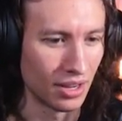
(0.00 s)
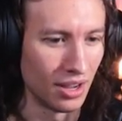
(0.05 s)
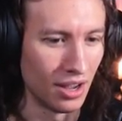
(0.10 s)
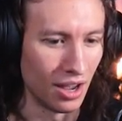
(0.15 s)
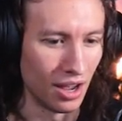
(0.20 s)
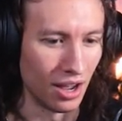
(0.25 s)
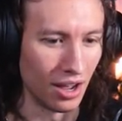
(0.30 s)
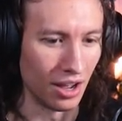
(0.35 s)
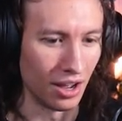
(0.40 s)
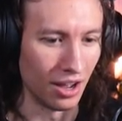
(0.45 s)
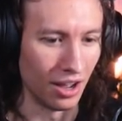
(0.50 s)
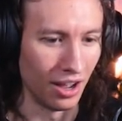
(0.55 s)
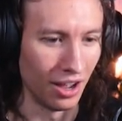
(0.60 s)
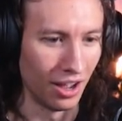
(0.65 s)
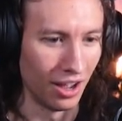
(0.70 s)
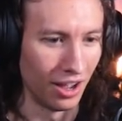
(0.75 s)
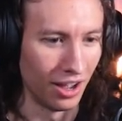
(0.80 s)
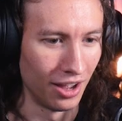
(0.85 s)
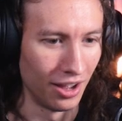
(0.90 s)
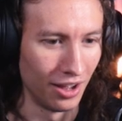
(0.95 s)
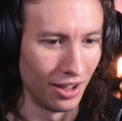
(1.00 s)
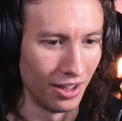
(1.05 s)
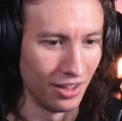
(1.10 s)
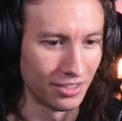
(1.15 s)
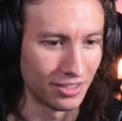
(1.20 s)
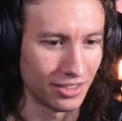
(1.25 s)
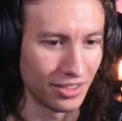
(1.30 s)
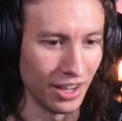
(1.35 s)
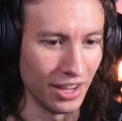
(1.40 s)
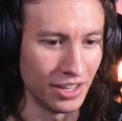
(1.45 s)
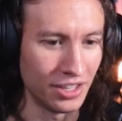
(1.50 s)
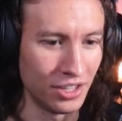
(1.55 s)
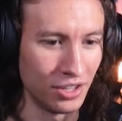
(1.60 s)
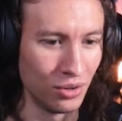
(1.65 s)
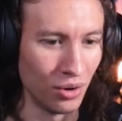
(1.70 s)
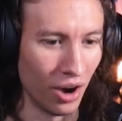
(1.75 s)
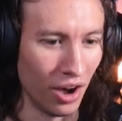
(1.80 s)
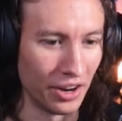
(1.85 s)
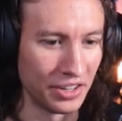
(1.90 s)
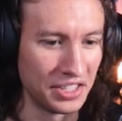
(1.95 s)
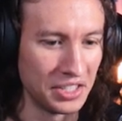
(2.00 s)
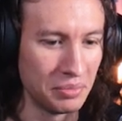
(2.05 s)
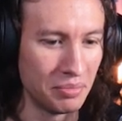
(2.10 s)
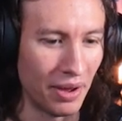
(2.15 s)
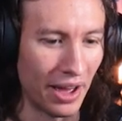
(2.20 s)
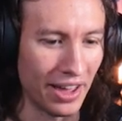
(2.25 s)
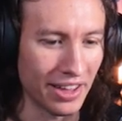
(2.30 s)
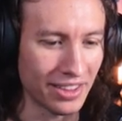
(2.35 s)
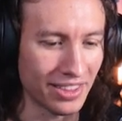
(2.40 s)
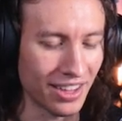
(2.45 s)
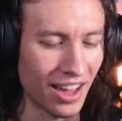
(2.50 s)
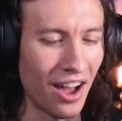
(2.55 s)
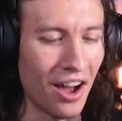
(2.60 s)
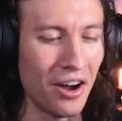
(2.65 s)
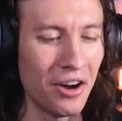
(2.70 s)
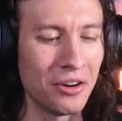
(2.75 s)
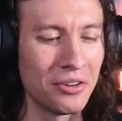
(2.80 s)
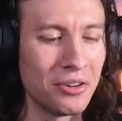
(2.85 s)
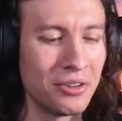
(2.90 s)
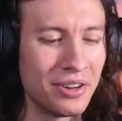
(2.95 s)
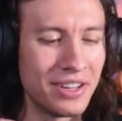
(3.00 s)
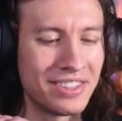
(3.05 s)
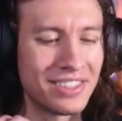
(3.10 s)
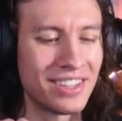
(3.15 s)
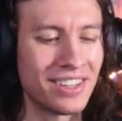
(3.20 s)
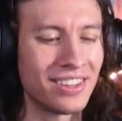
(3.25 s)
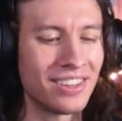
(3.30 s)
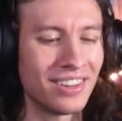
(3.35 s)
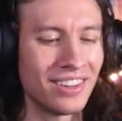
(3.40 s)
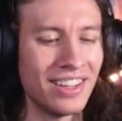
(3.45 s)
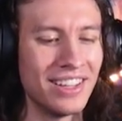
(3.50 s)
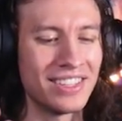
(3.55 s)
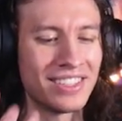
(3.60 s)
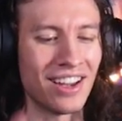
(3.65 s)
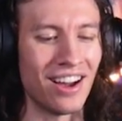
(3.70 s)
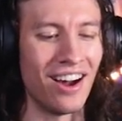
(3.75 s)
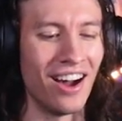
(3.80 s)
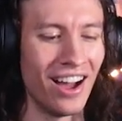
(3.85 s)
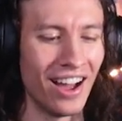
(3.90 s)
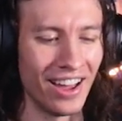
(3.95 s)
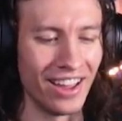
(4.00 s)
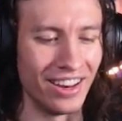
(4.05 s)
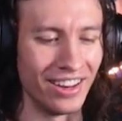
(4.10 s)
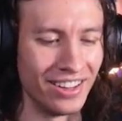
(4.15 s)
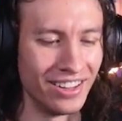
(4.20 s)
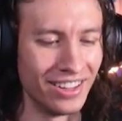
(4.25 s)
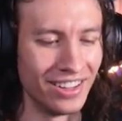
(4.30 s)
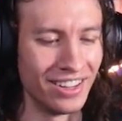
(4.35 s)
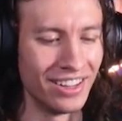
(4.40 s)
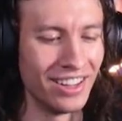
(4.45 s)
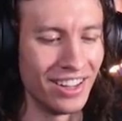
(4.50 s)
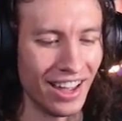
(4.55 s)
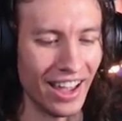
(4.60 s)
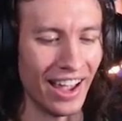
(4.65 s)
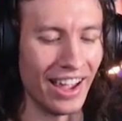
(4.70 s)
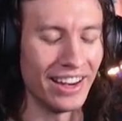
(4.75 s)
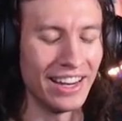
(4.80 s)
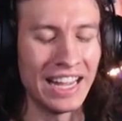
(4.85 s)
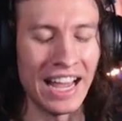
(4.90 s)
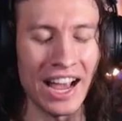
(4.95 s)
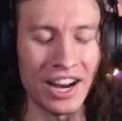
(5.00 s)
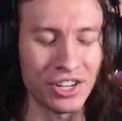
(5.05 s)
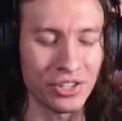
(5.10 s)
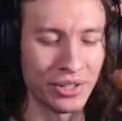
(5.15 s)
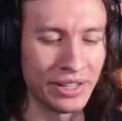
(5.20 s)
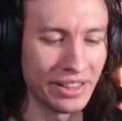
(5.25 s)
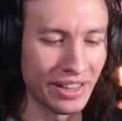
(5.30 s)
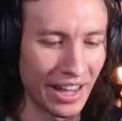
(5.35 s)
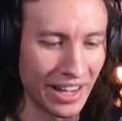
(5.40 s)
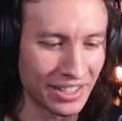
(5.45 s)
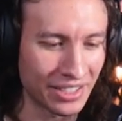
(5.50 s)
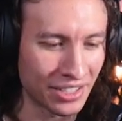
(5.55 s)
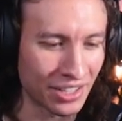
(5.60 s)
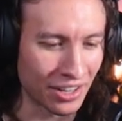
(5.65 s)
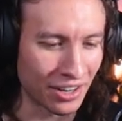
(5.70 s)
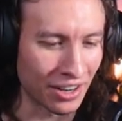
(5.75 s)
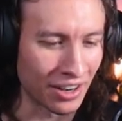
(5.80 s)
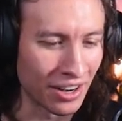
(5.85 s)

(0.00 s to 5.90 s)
Uh, thank you, Auntie Beth. Oh, it's his aunt. And he actually likes her,